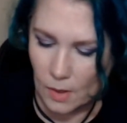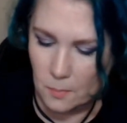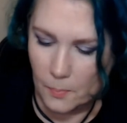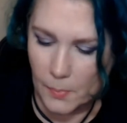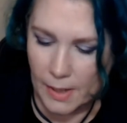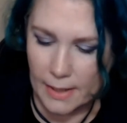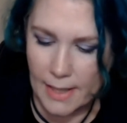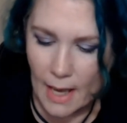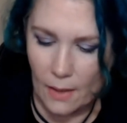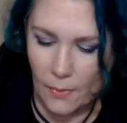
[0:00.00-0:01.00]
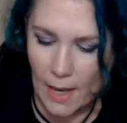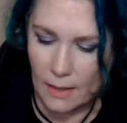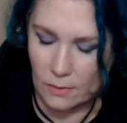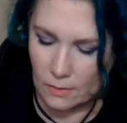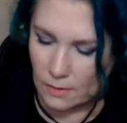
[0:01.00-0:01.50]
But yeah, that
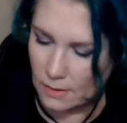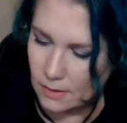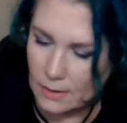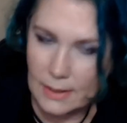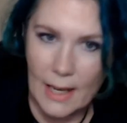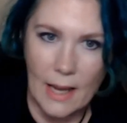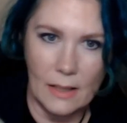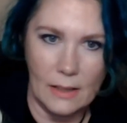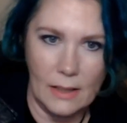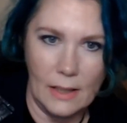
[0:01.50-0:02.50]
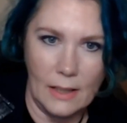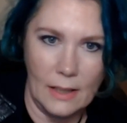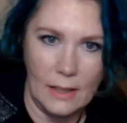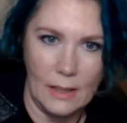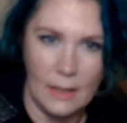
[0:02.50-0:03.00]
it's
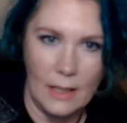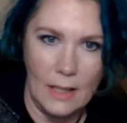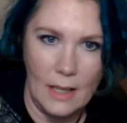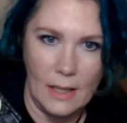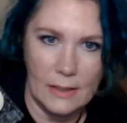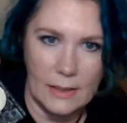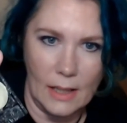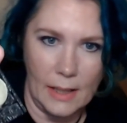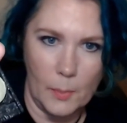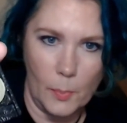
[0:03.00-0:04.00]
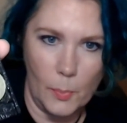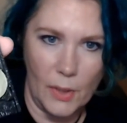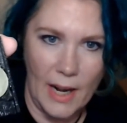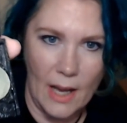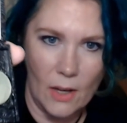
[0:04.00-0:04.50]
got like
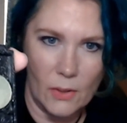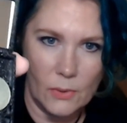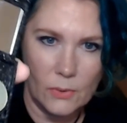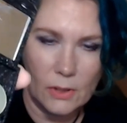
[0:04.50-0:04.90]
brown,